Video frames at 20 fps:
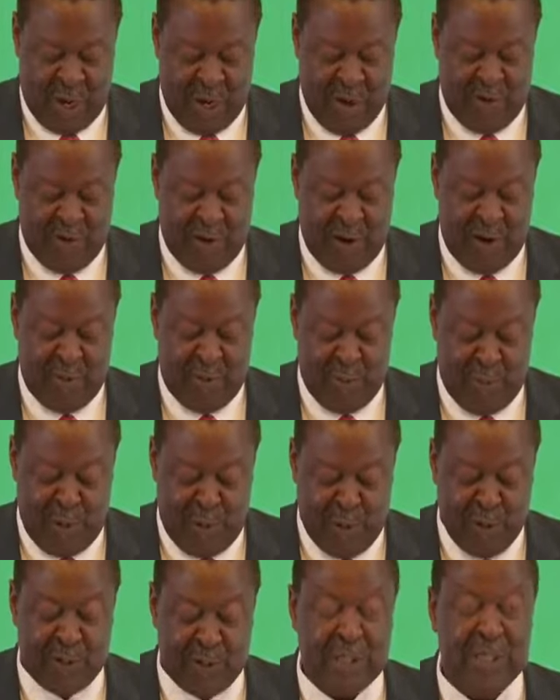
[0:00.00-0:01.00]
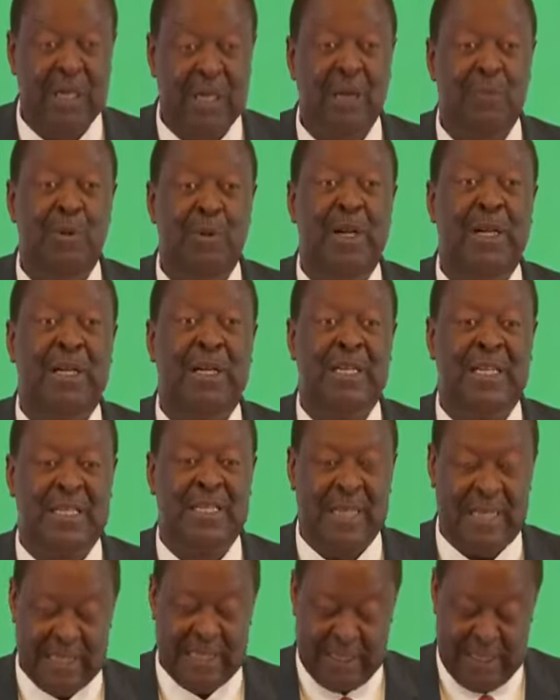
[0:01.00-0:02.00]
one of our most
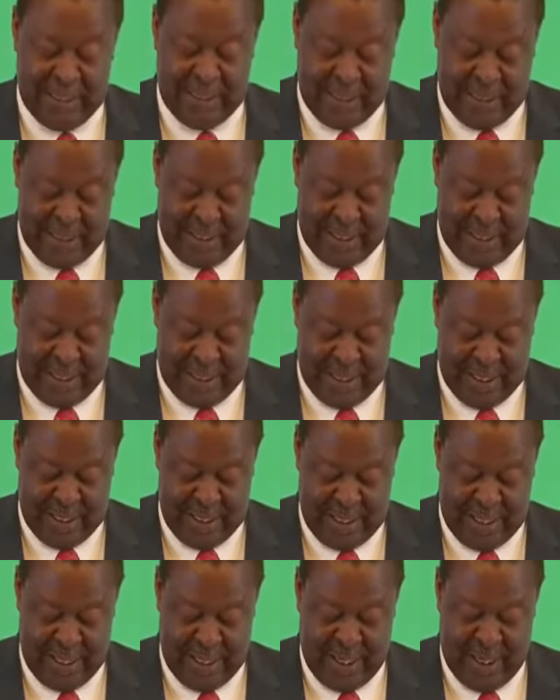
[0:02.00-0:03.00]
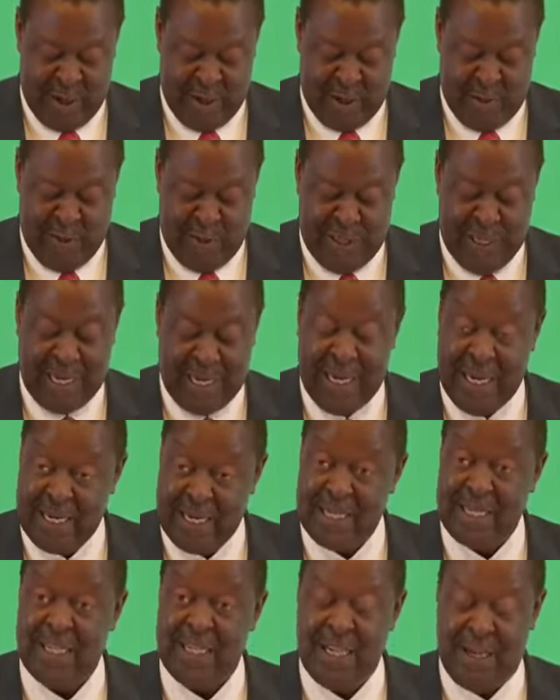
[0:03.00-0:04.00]
celebrated sons to be the
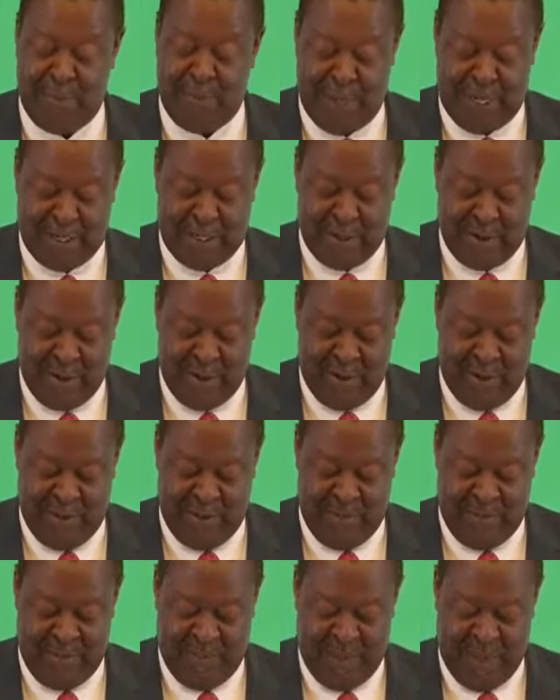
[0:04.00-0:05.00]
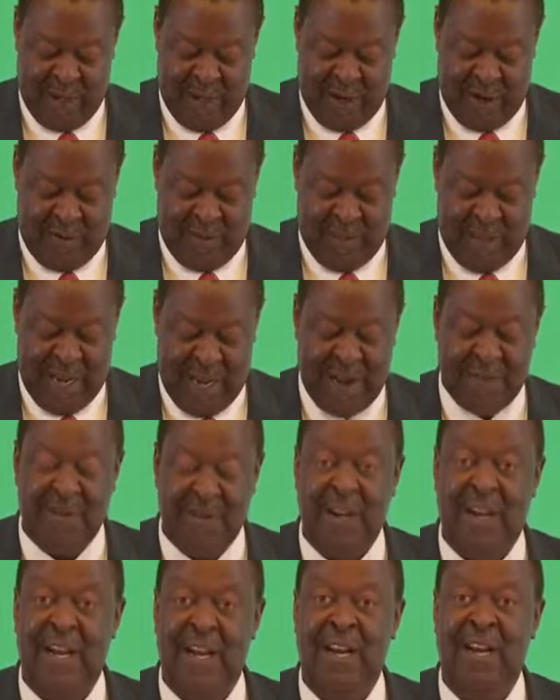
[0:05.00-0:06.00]
next chairperson of the
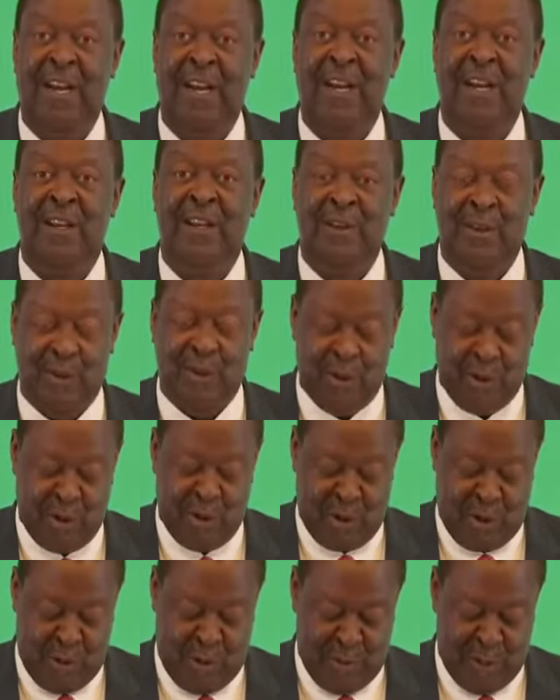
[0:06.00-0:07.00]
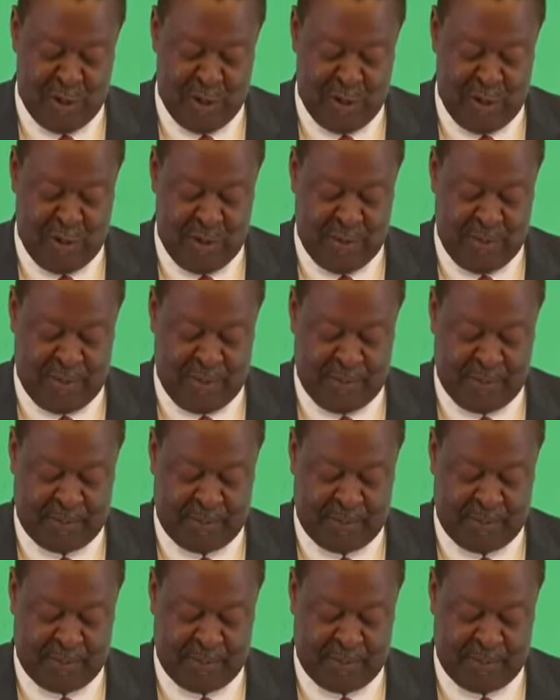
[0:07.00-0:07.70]
African Union Commission.